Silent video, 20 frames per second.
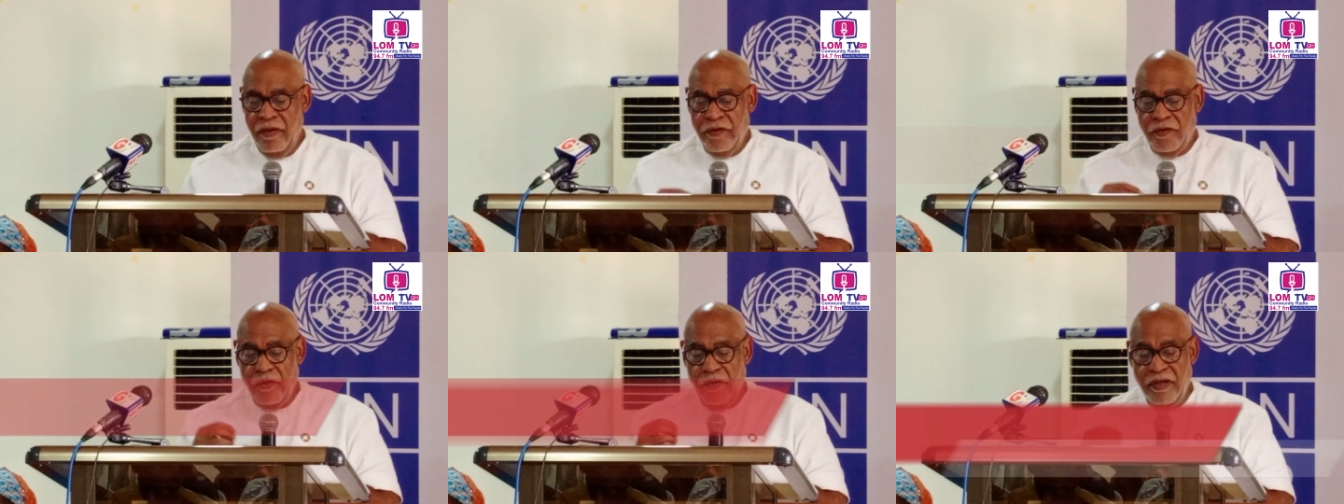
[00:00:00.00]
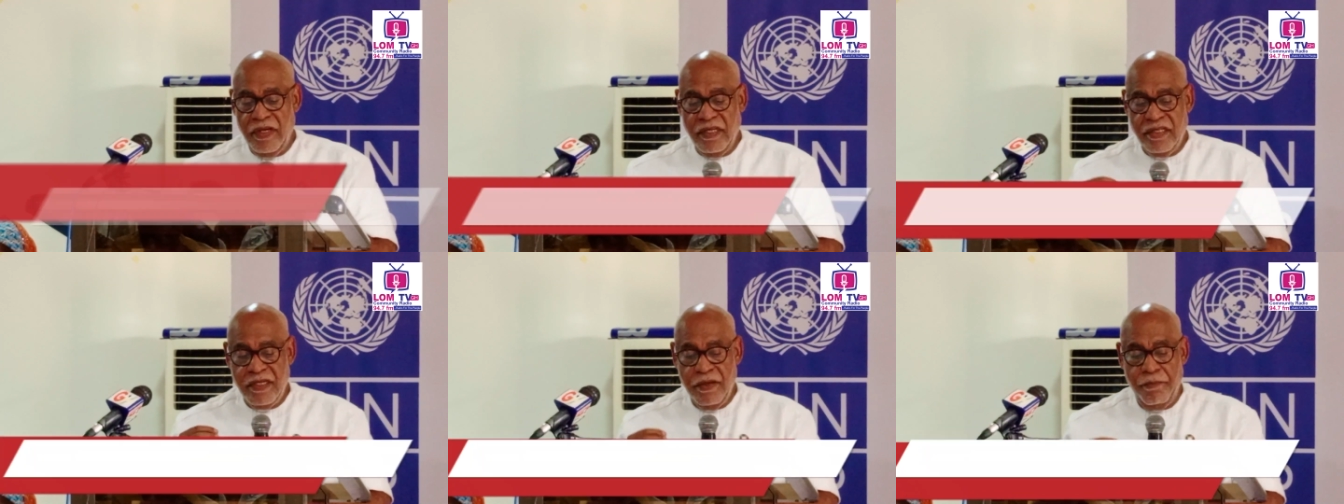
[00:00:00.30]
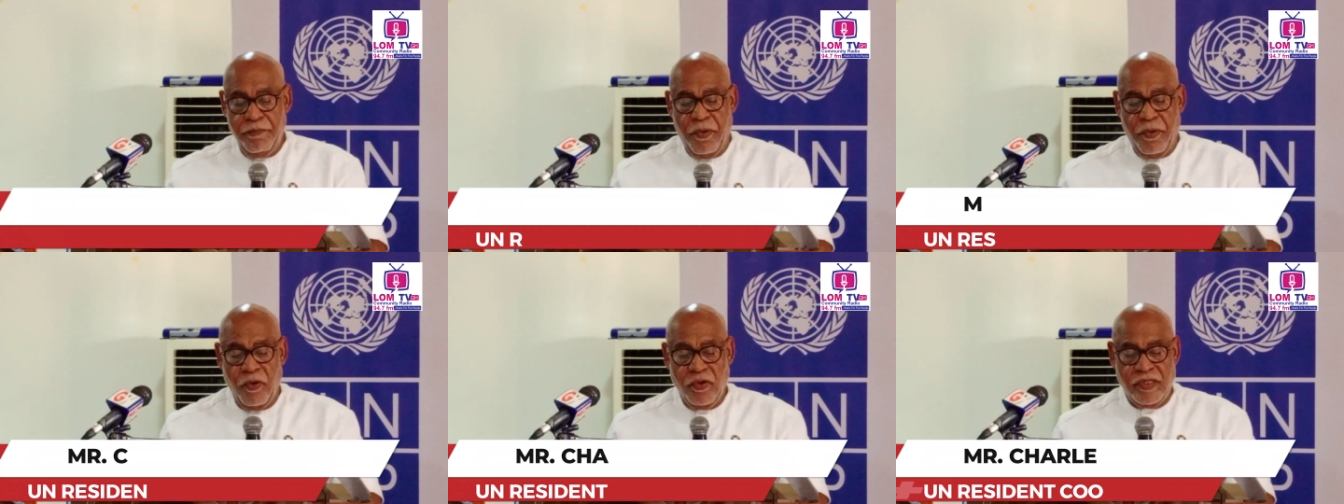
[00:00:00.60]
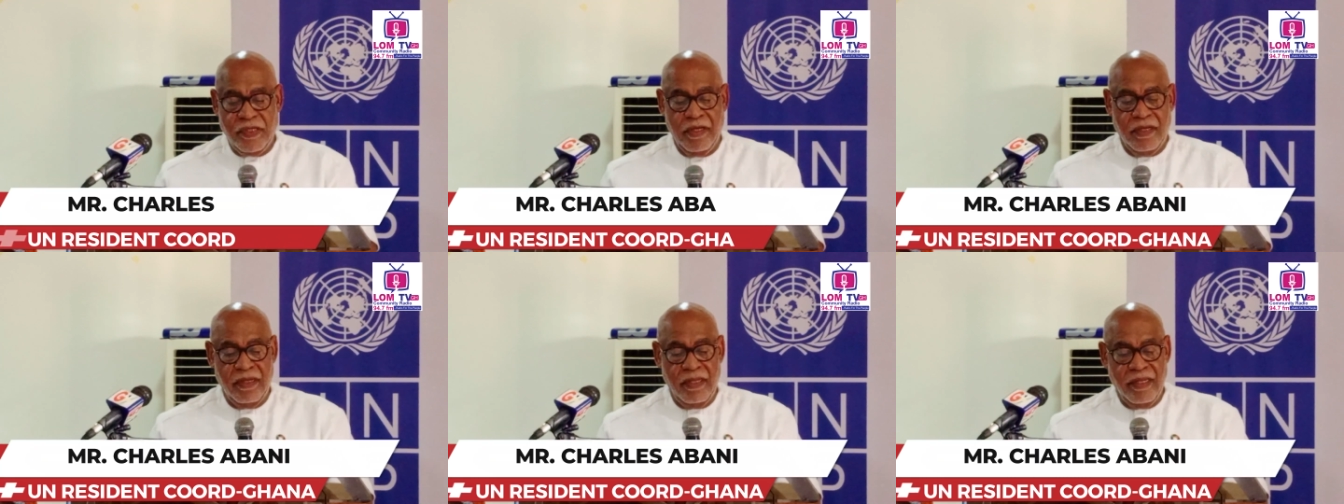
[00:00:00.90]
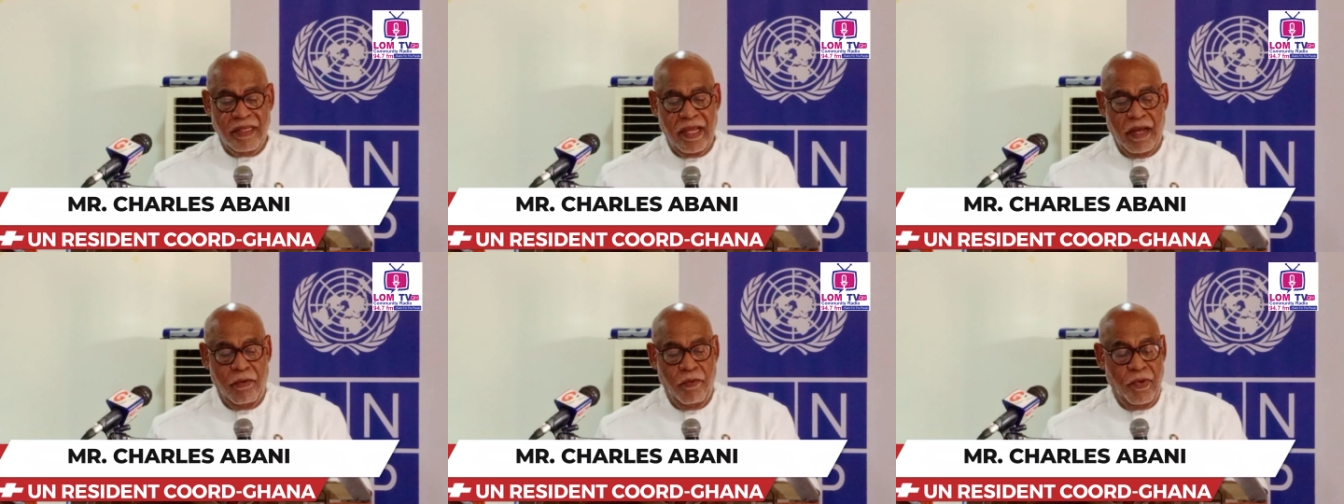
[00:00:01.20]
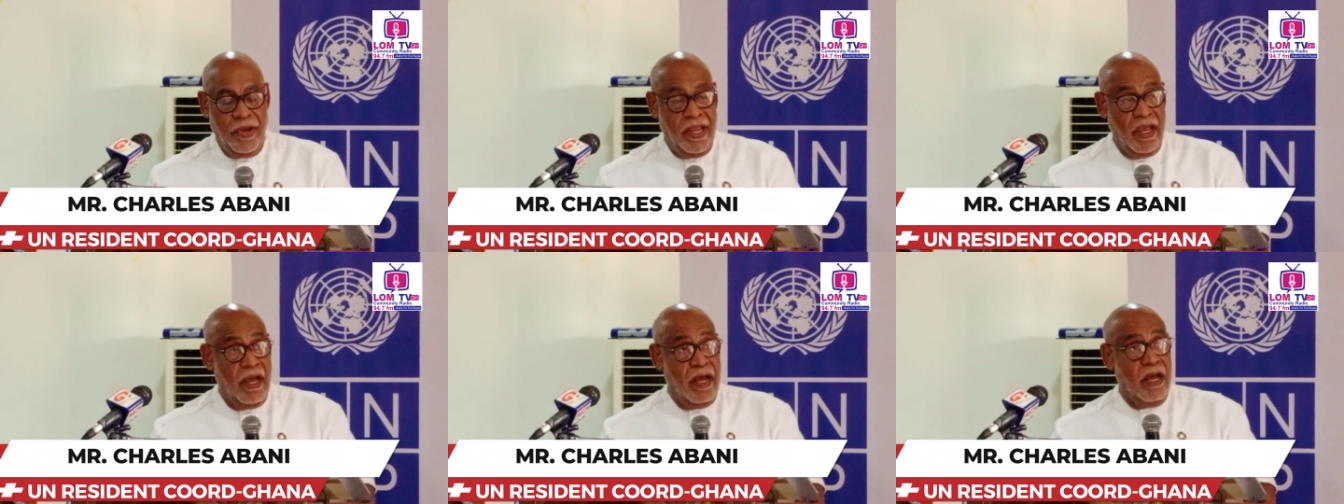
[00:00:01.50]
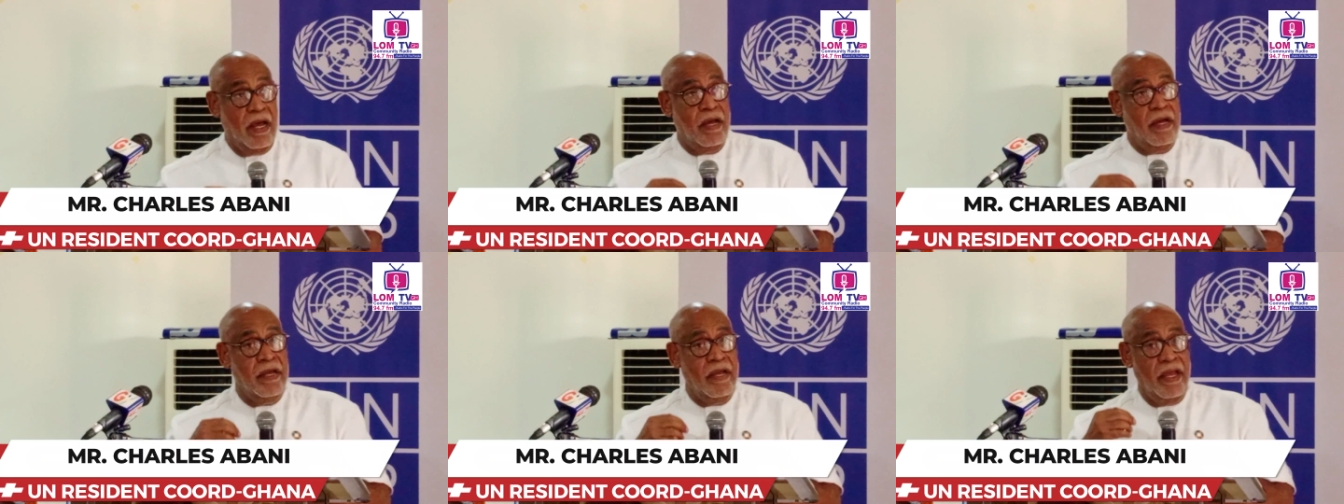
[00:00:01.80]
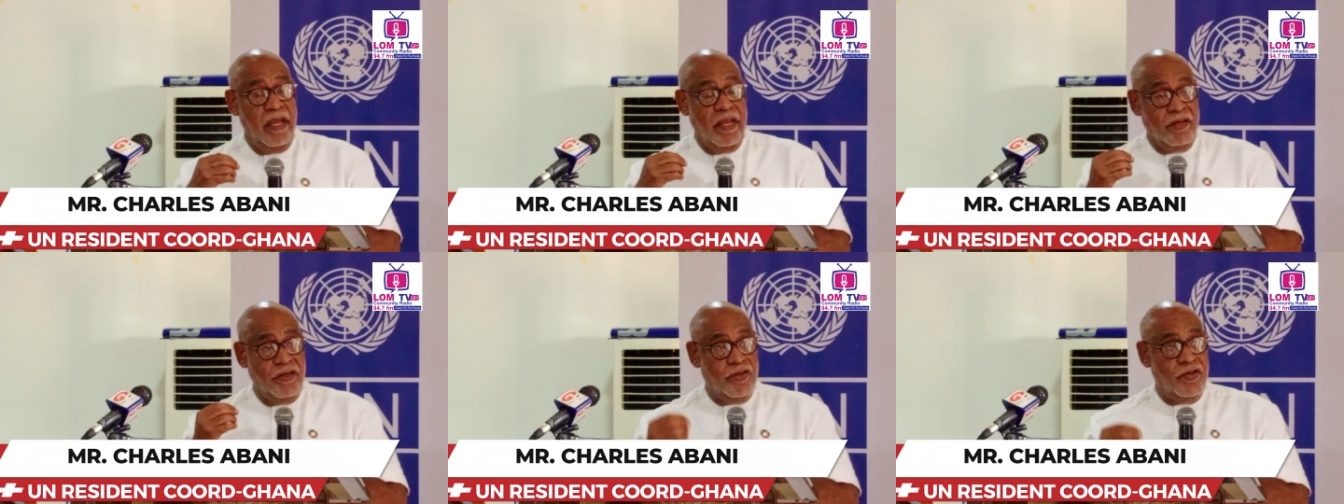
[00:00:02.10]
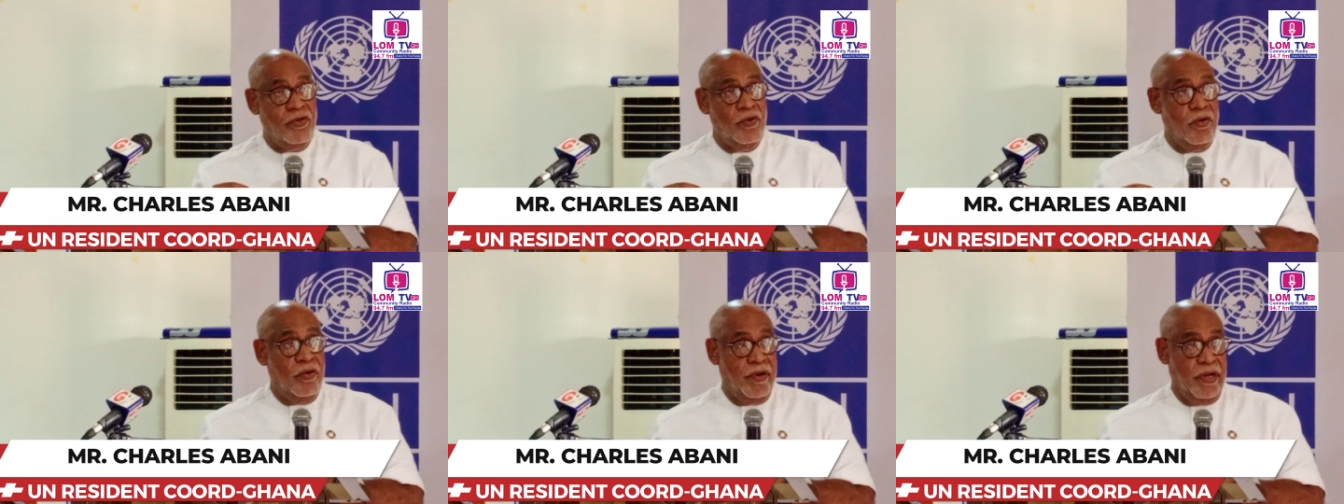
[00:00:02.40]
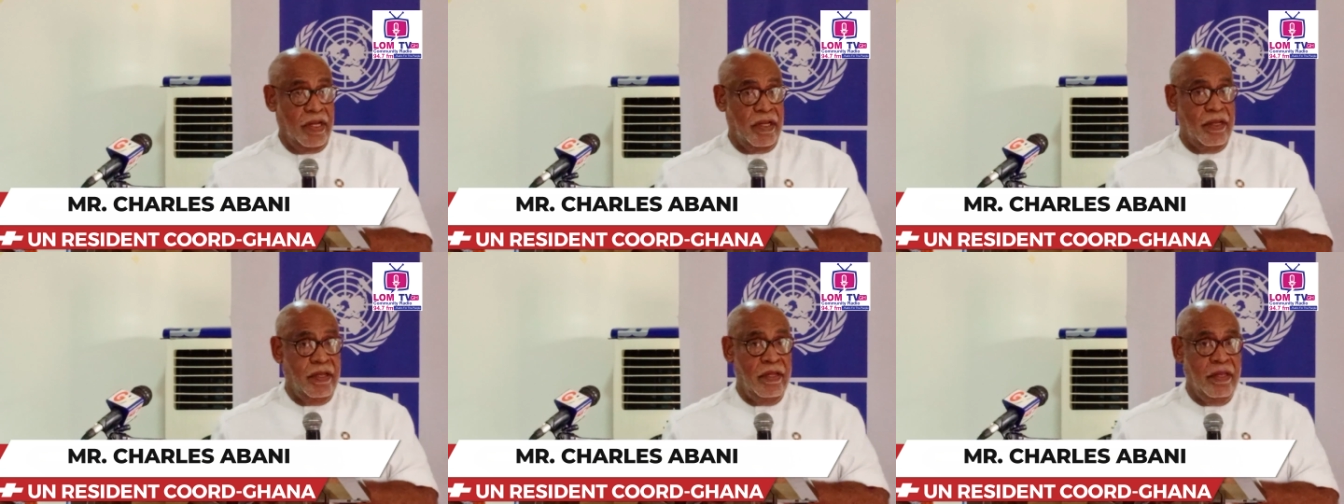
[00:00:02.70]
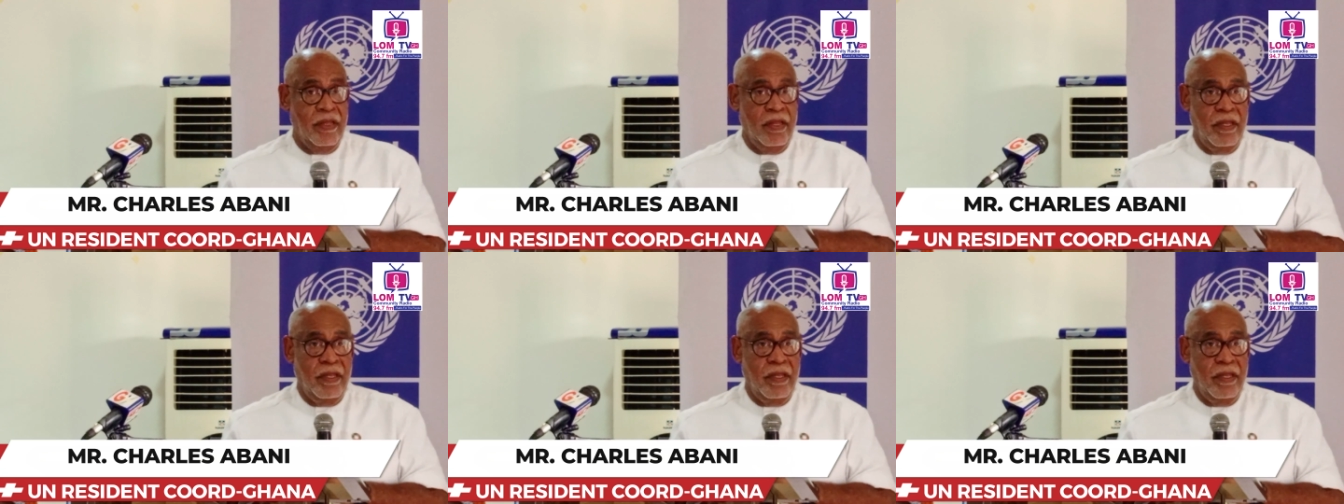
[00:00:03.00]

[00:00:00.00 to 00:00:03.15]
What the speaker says: So it is important that we are ensuring